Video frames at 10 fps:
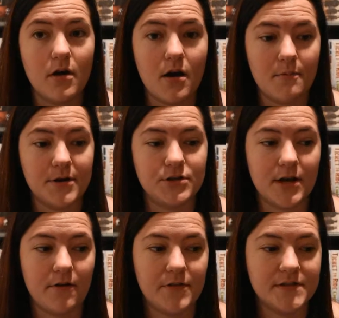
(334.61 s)
on my
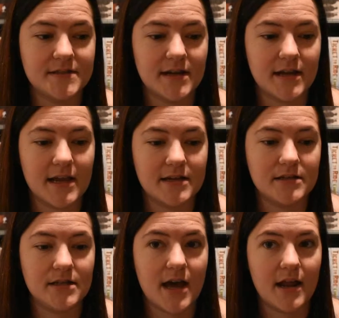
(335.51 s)
channel that's dedicated
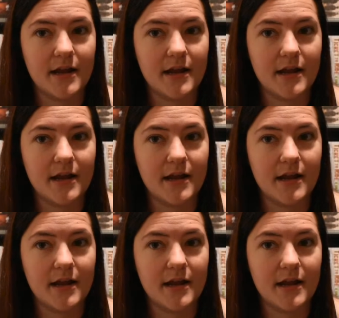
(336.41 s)
to that,